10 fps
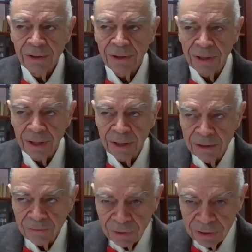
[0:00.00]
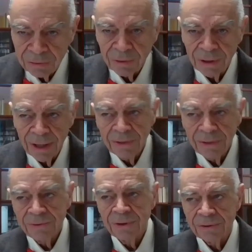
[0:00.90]
the individual
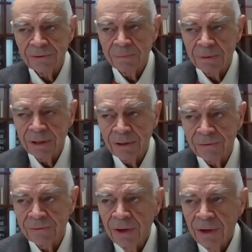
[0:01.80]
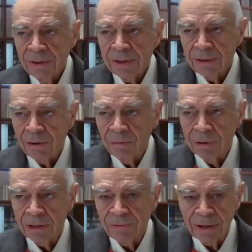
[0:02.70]
listings because they're
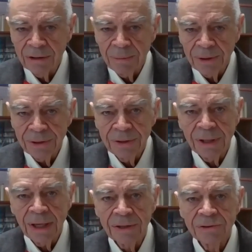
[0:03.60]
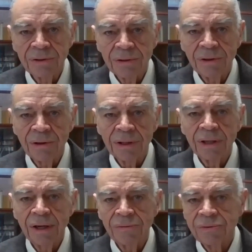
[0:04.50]
only available at the National
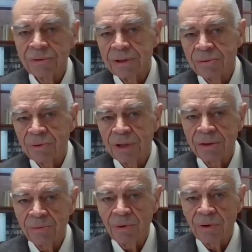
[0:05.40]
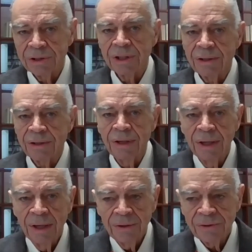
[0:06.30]
Archives in Washington.
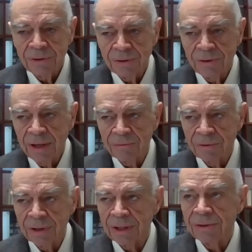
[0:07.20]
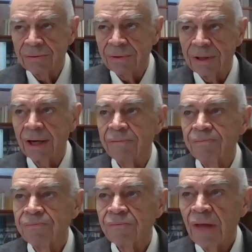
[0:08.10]
So you can't really do
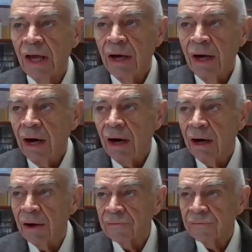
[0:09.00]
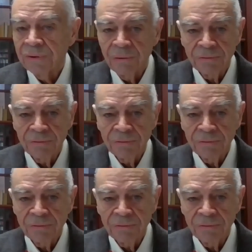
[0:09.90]
that. So